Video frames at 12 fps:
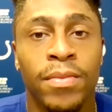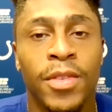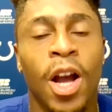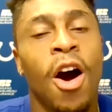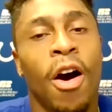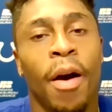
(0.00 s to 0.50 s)

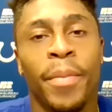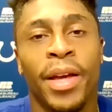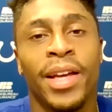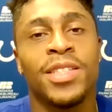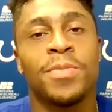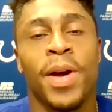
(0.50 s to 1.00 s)
Oh, I mean,
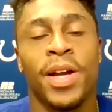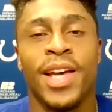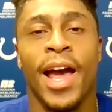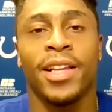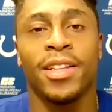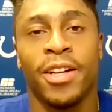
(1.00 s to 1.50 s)
it's
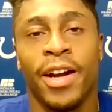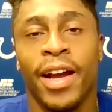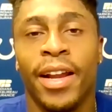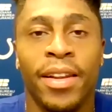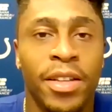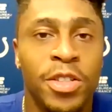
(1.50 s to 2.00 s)
spectacular.
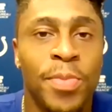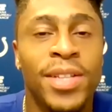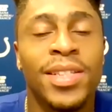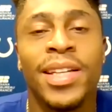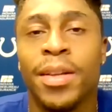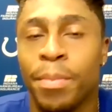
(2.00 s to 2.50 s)
And
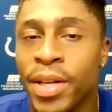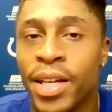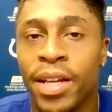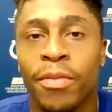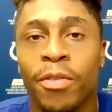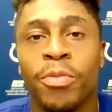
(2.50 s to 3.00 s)
especially in the
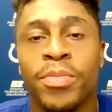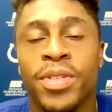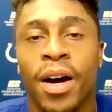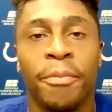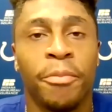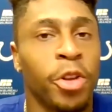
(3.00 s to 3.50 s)
meeting rooms,
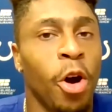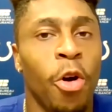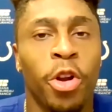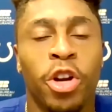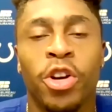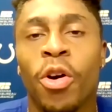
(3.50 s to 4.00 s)
um, you know,
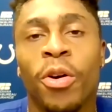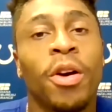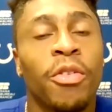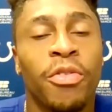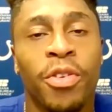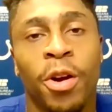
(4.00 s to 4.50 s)
you're going
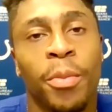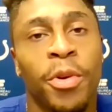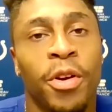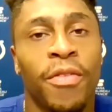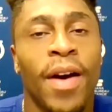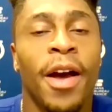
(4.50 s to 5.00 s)
over film,
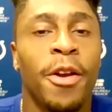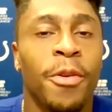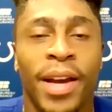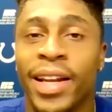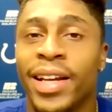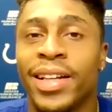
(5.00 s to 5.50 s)
you're
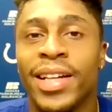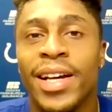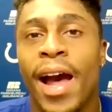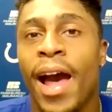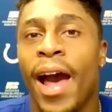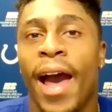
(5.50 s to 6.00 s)
evaluating,
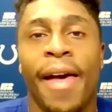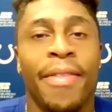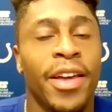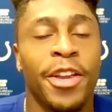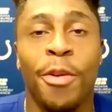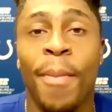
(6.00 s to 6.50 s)
and
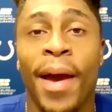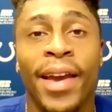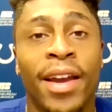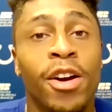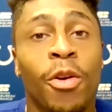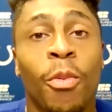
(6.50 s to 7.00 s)
then you may
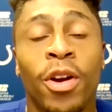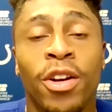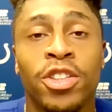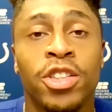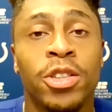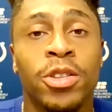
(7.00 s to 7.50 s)
hear one or
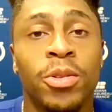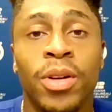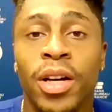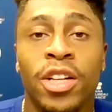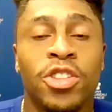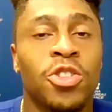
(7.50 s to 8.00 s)
two
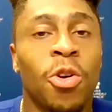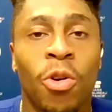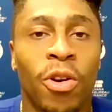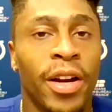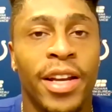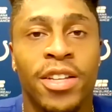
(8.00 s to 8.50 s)

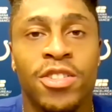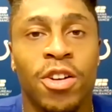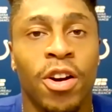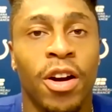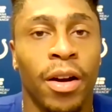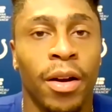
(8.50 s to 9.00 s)
stories
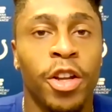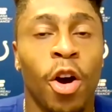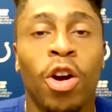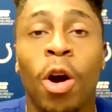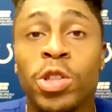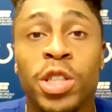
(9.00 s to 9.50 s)
or, you know,
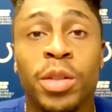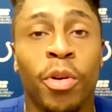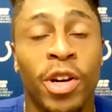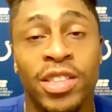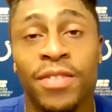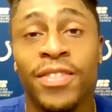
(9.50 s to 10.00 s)
coaching
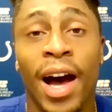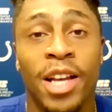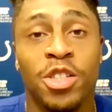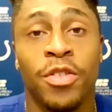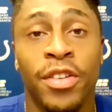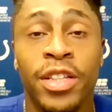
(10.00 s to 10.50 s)
points of
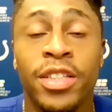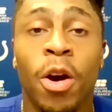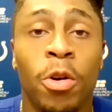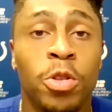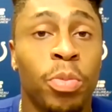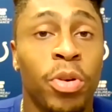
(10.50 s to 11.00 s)
guys who he's
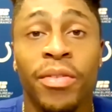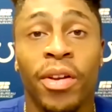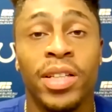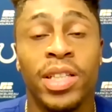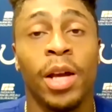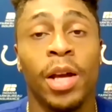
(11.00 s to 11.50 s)
coached
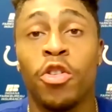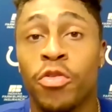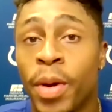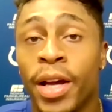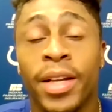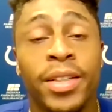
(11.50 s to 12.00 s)
previously who've
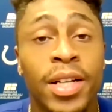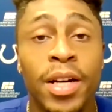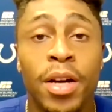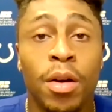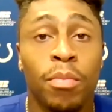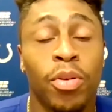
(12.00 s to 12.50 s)
been
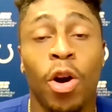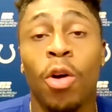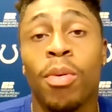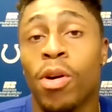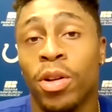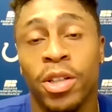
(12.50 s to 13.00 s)
Pro
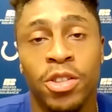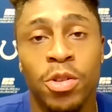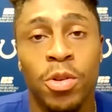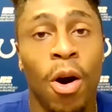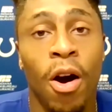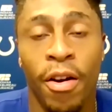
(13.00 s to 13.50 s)
Bowlers
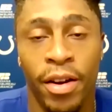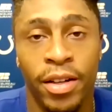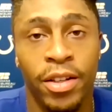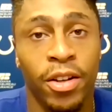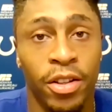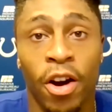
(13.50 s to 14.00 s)
who are
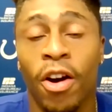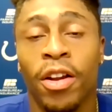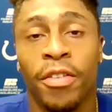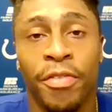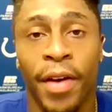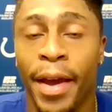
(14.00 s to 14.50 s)
in the Hall
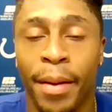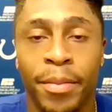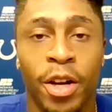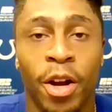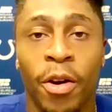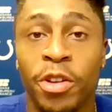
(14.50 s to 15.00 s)
of Fame, you
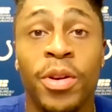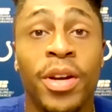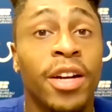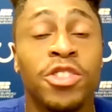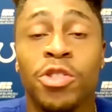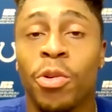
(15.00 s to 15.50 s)
know, and you
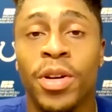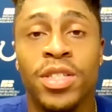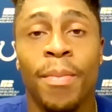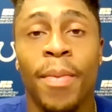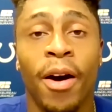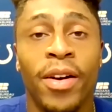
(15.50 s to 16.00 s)
hear stories
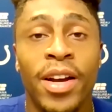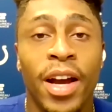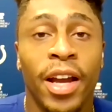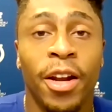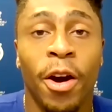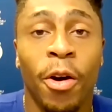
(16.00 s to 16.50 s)
about,
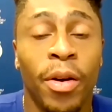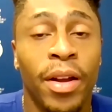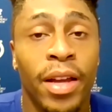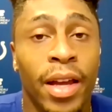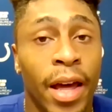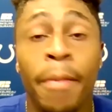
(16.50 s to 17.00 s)
you know,
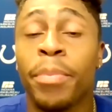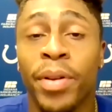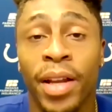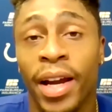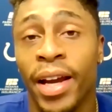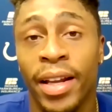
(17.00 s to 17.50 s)
him
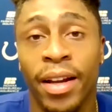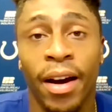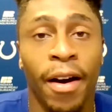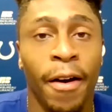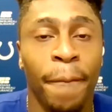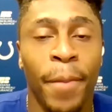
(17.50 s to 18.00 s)
playing
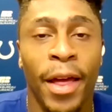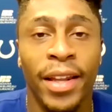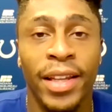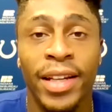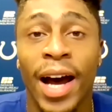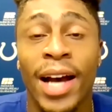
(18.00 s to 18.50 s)
um,
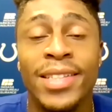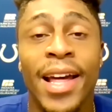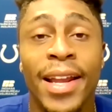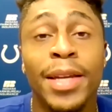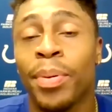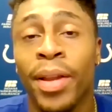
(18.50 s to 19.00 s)
and the guys that
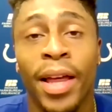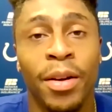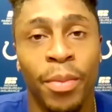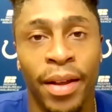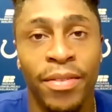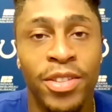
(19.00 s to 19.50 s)
he played
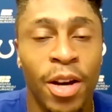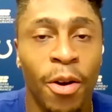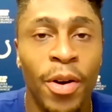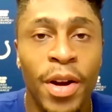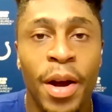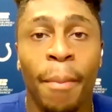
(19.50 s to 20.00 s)
with.
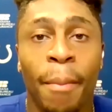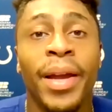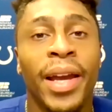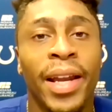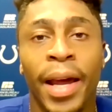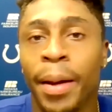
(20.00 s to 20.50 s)
So
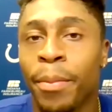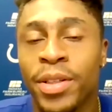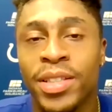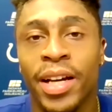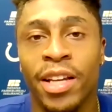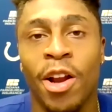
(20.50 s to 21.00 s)
being able
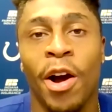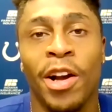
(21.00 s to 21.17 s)
to, you know,